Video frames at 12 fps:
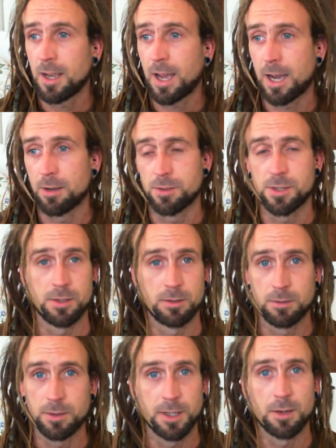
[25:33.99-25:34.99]
how
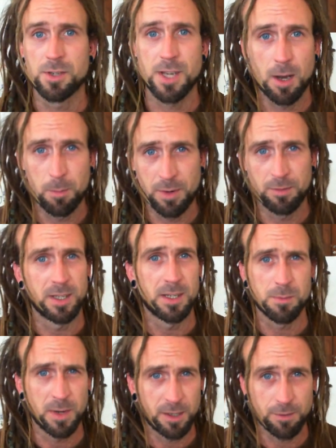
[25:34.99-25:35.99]
to set up
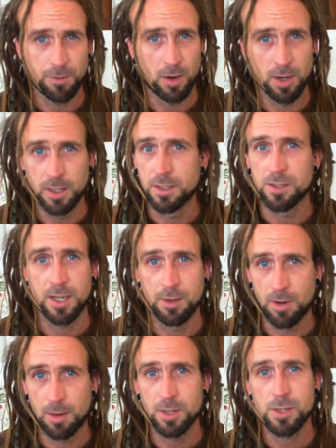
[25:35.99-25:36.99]
bivvies, make your fires, skin
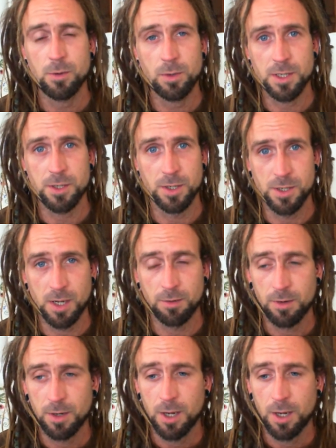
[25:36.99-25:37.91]
rabbits, all this good stuff.